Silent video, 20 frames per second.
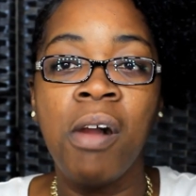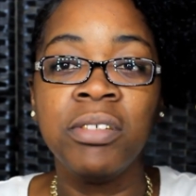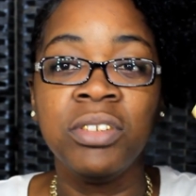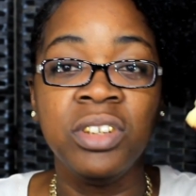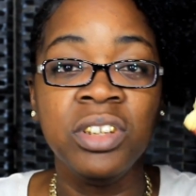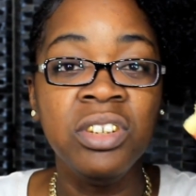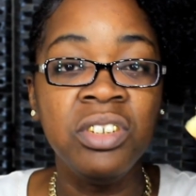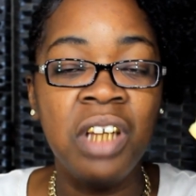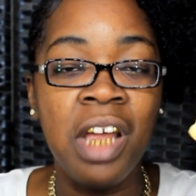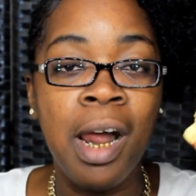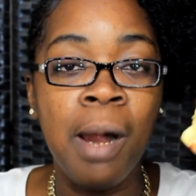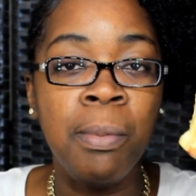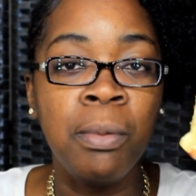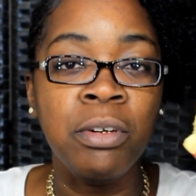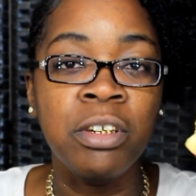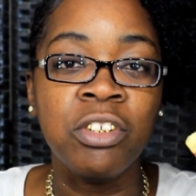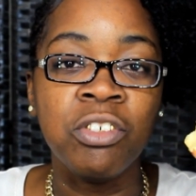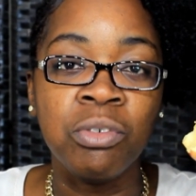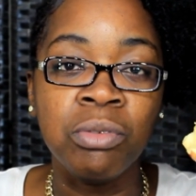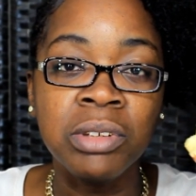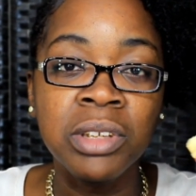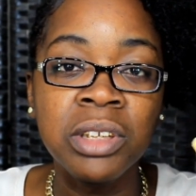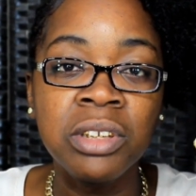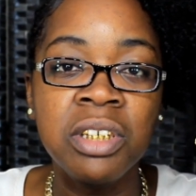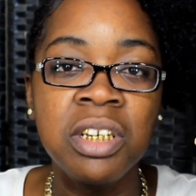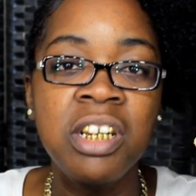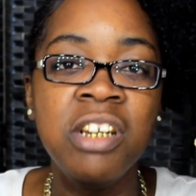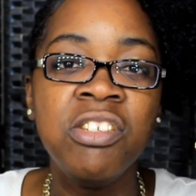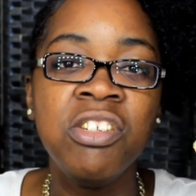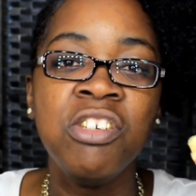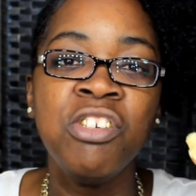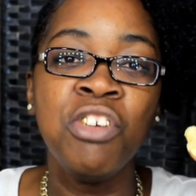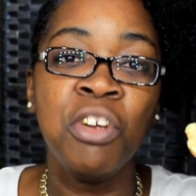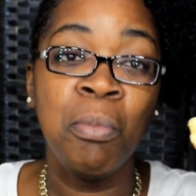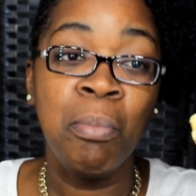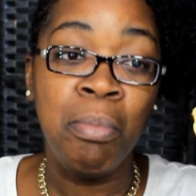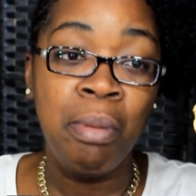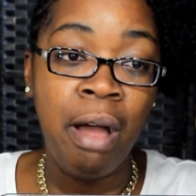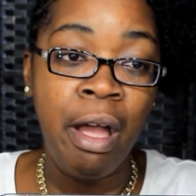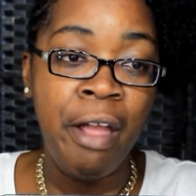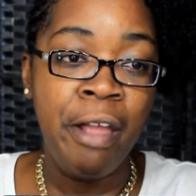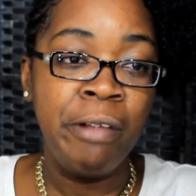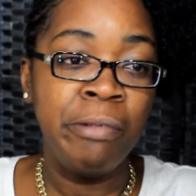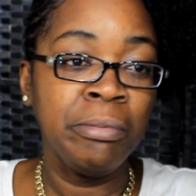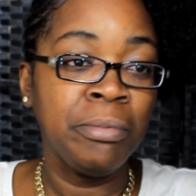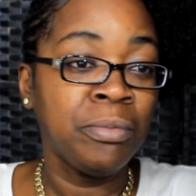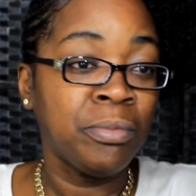This apple is real easy to bite.